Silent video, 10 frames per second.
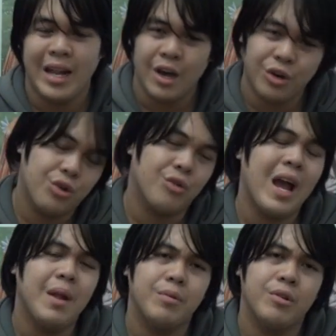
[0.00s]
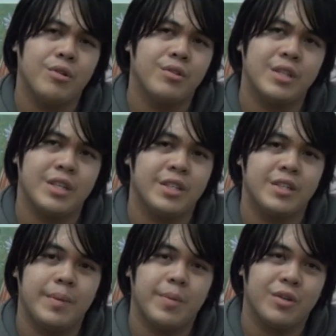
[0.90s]
Now Grand Blues is
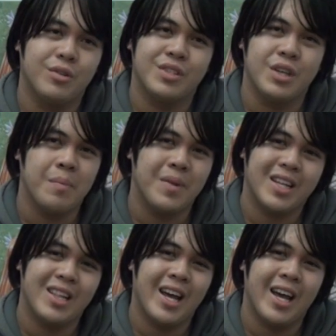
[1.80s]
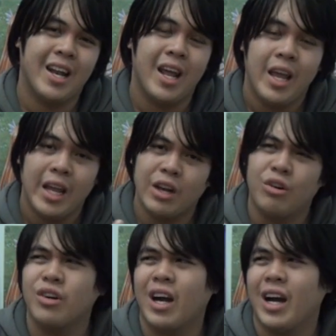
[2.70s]
the typical zombie clan in
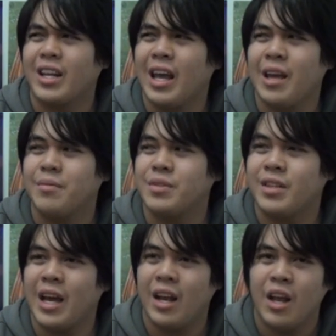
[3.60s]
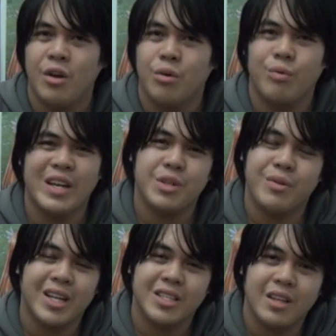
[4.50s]
all card games that
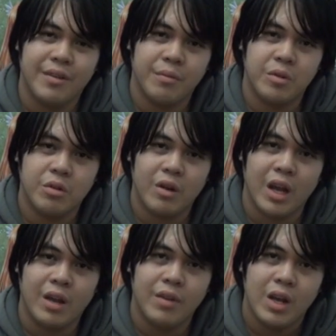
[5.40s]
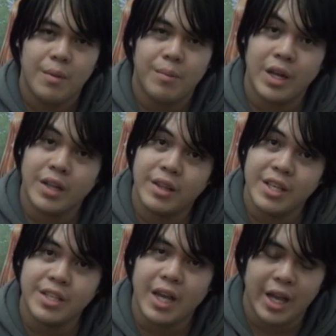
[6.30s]
resurrects stuff from the grave. But in
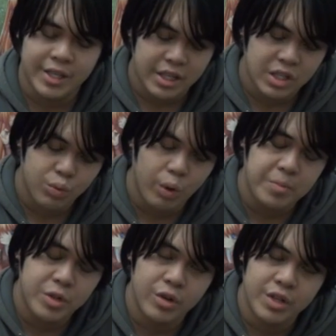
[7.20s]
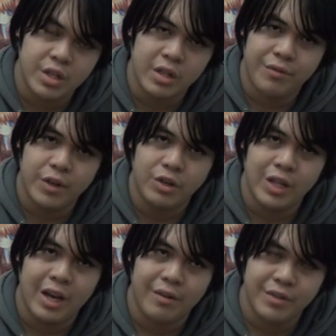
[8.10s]
this case, it swaps units on the
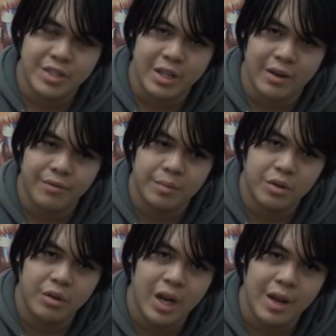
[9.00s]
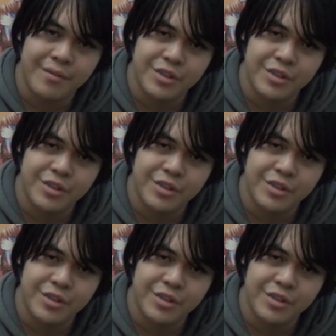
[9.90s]
field out for stuff from the grave.